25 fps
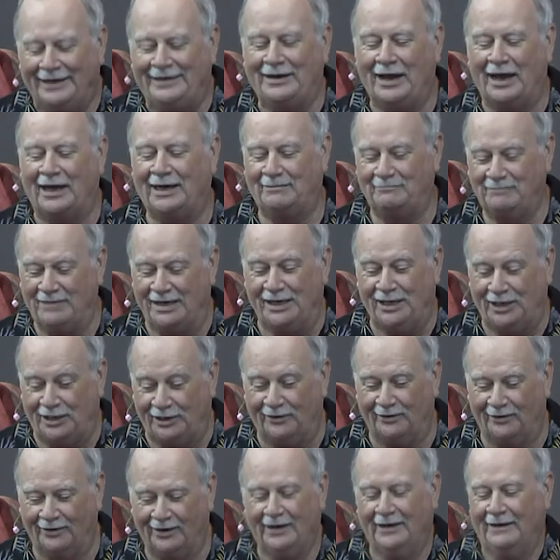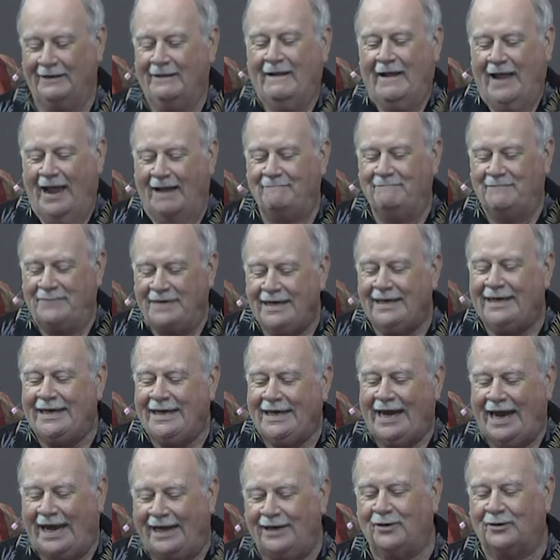not a meteor, a
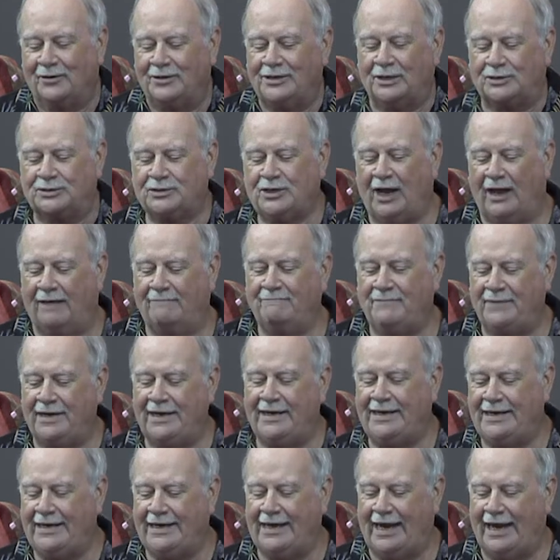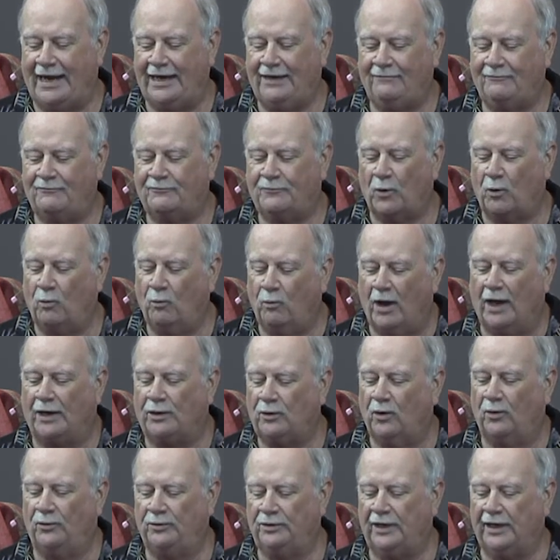mediator does not mediate for one
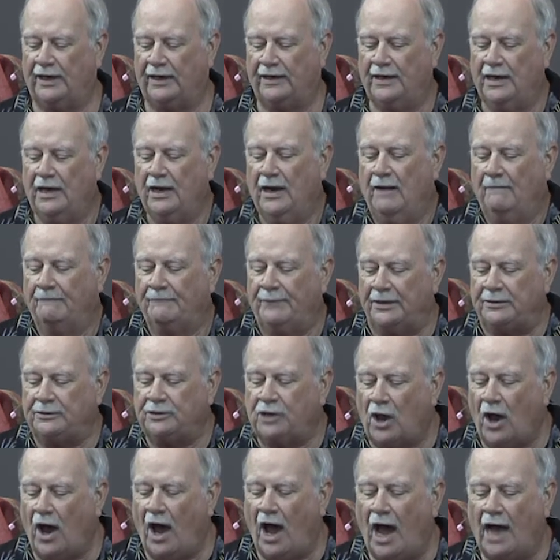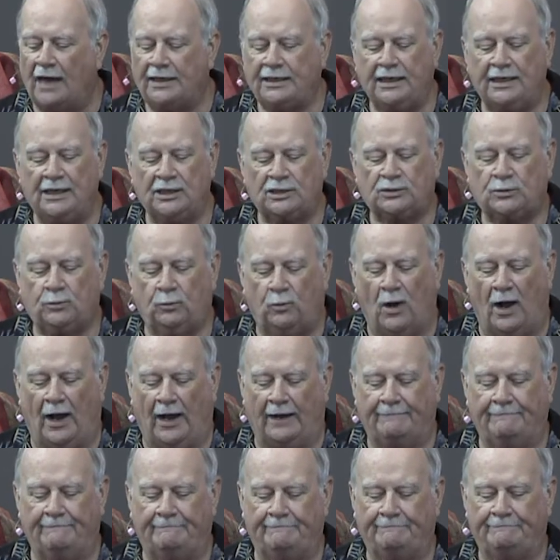only, but God is
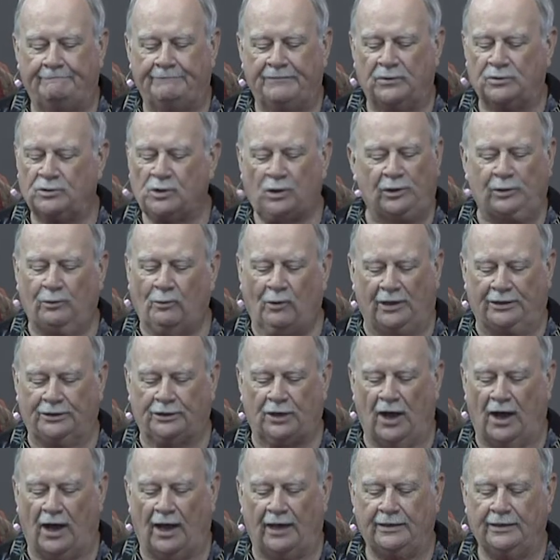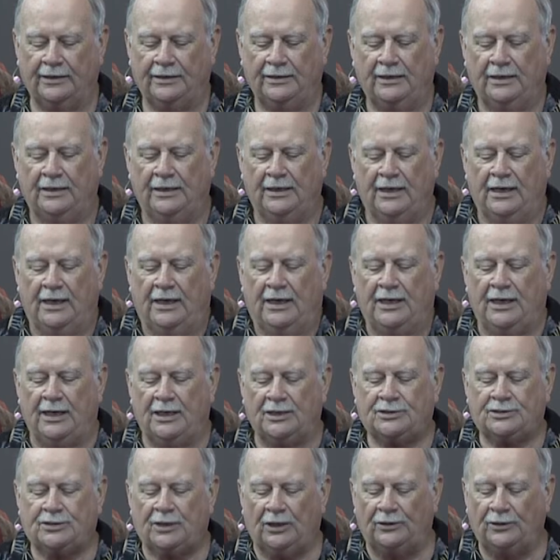one. There's only one God.
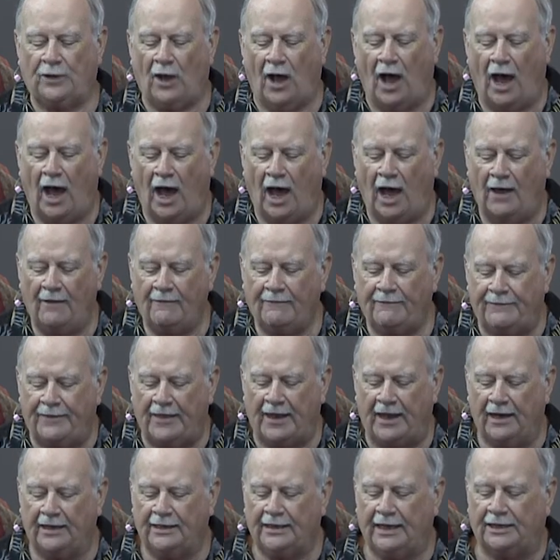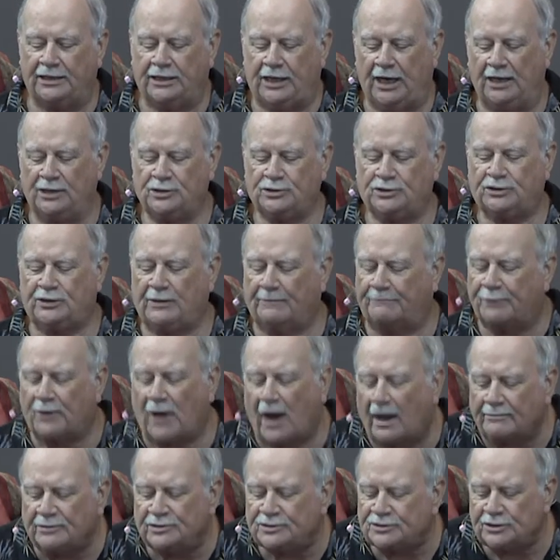Is the law then against the
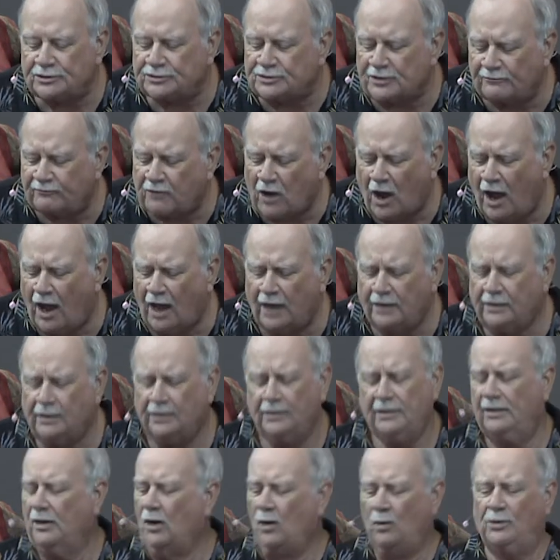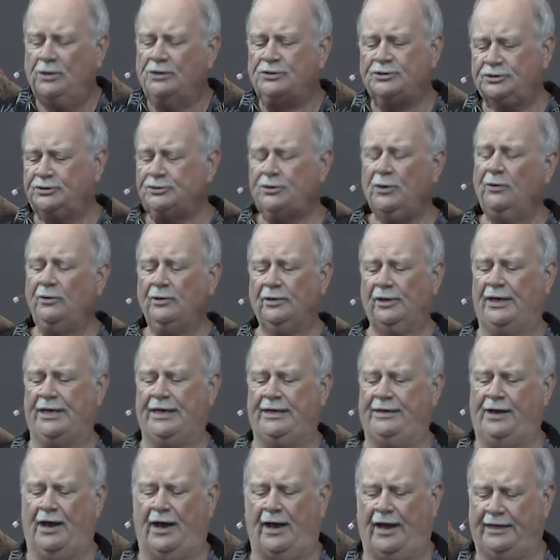promises of God?
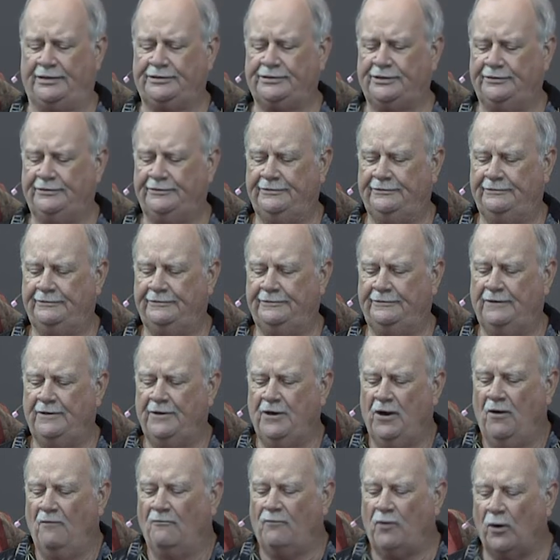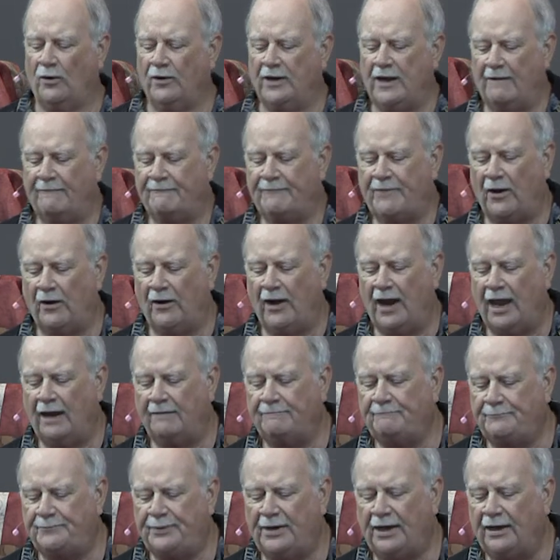Certainly not. For if there
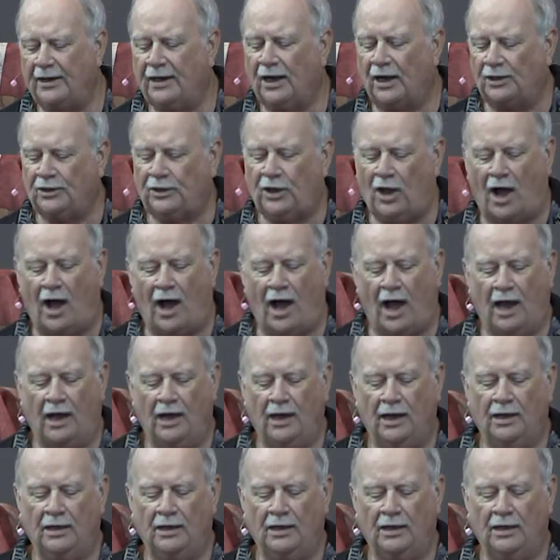had been a law,